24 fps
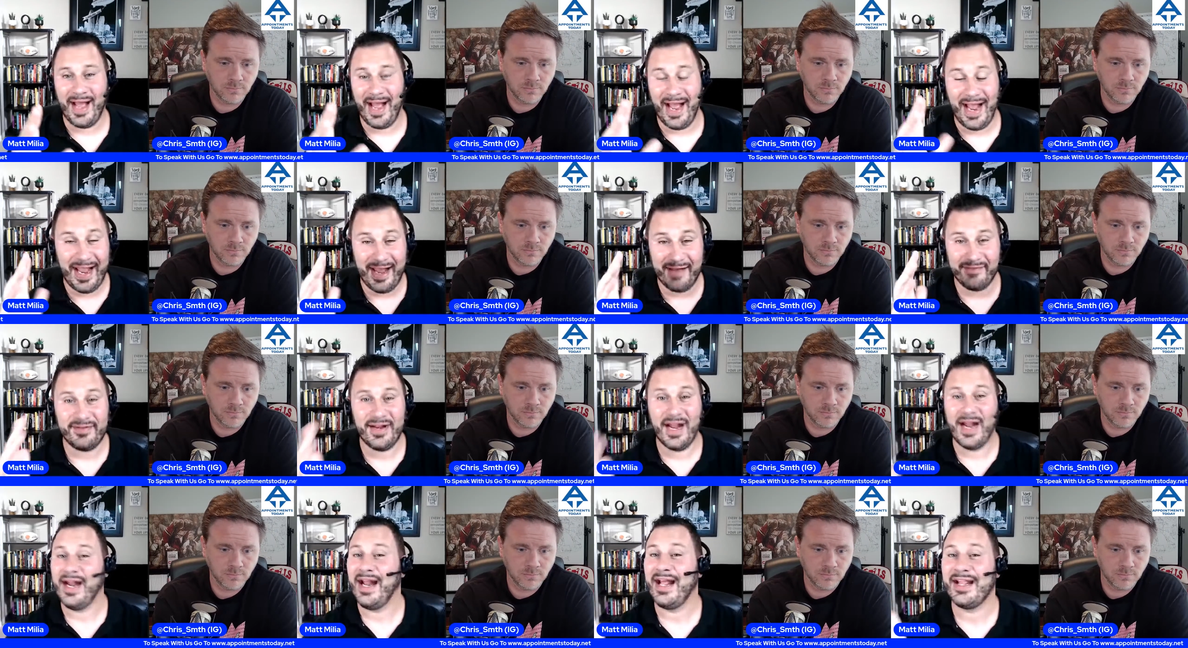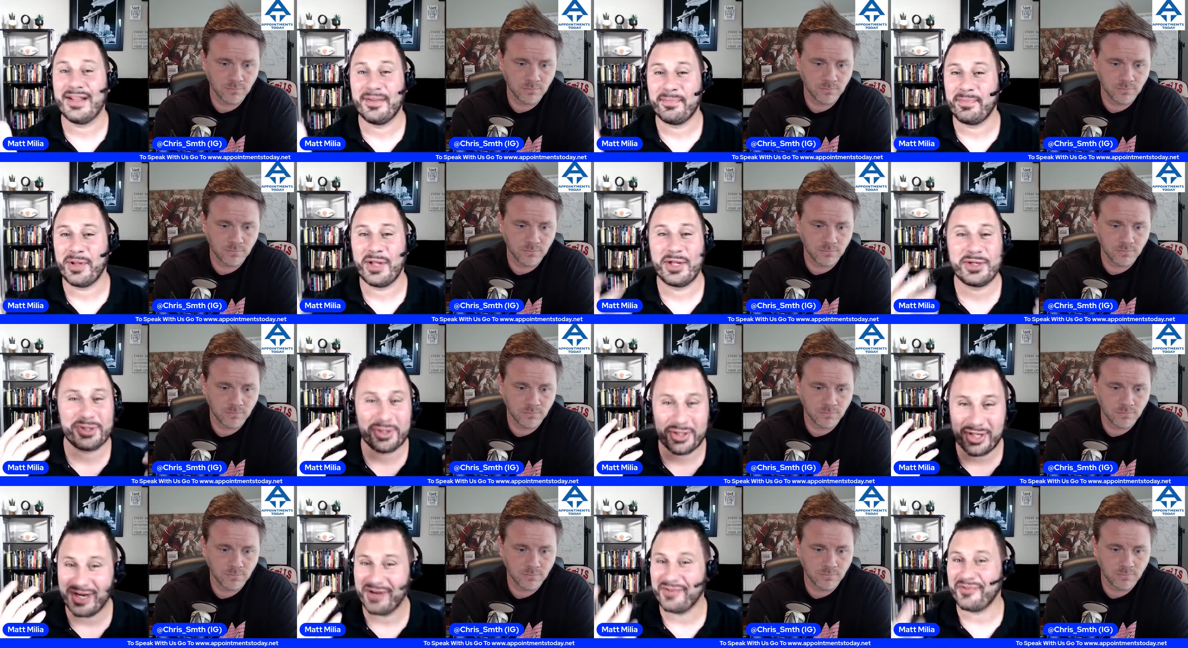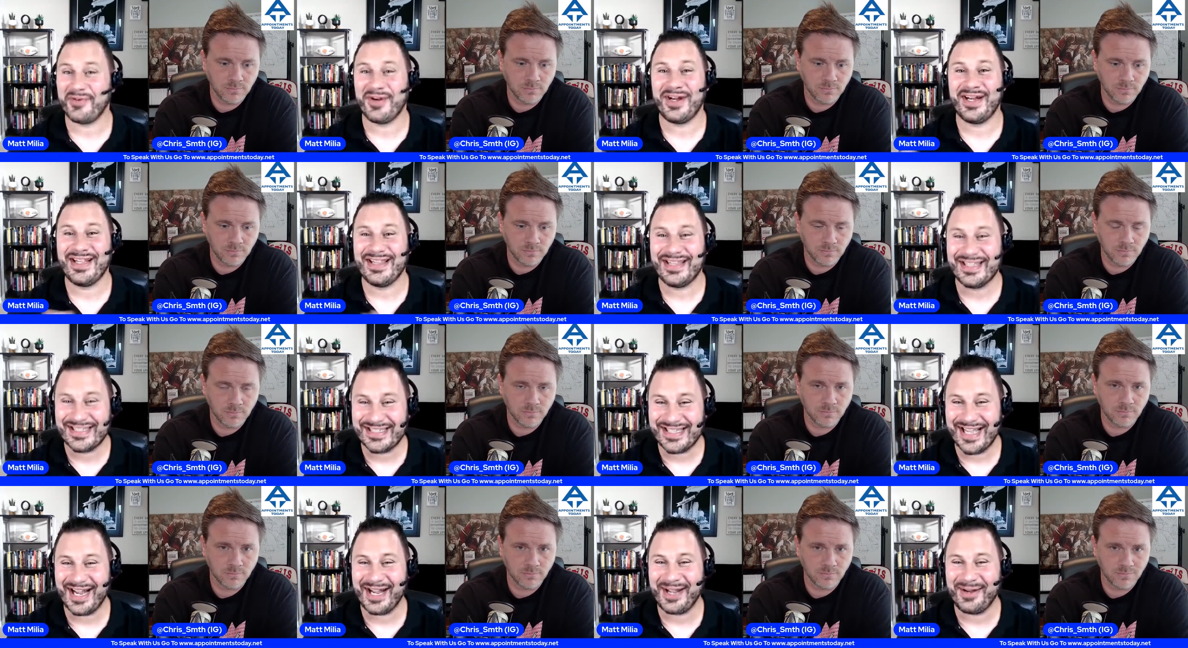Speaker 1: I have not had the pleasure yet of reading the
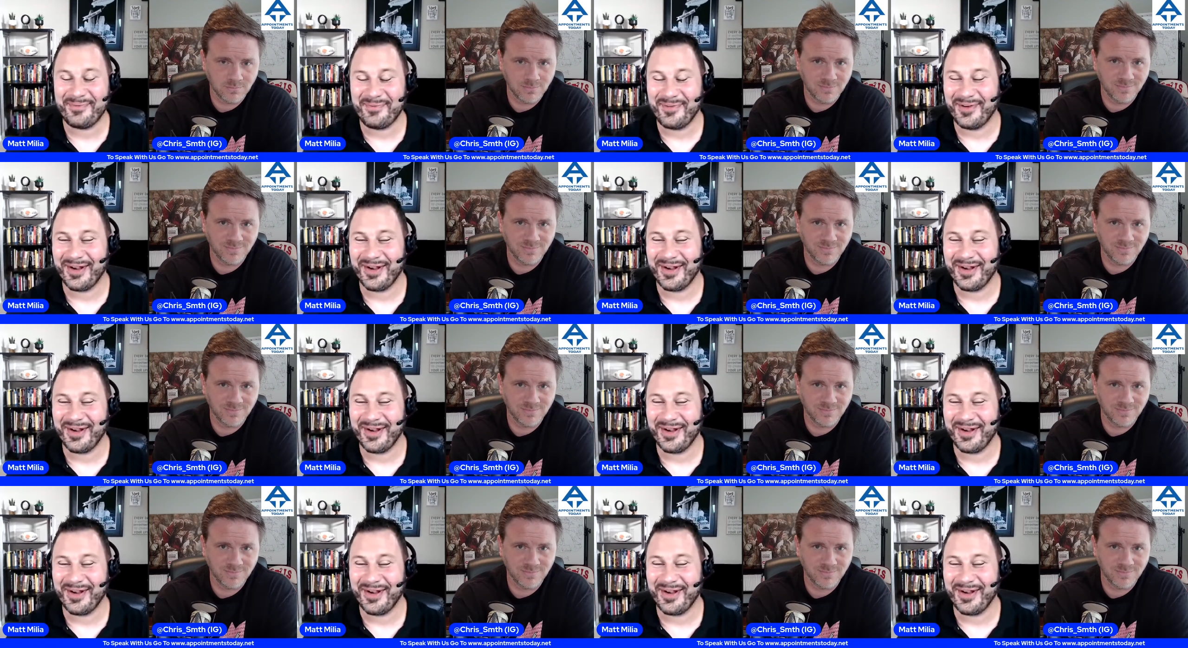second